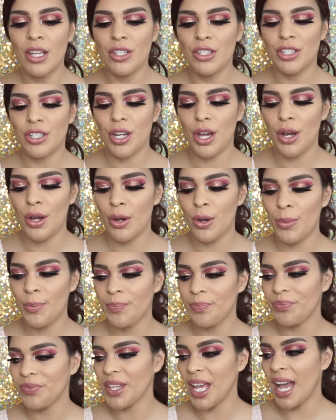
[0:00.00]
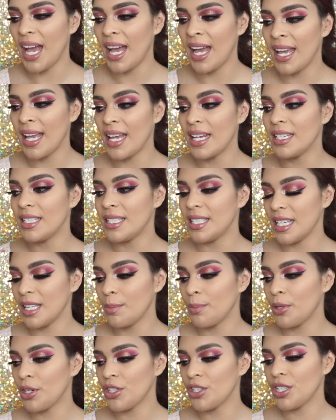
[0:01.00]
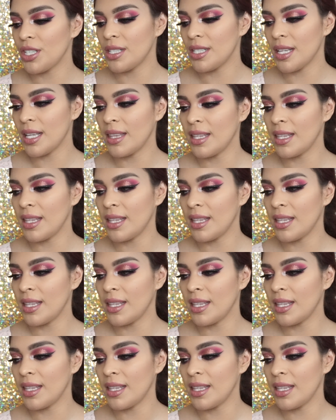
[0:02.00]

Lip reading: So I did purchase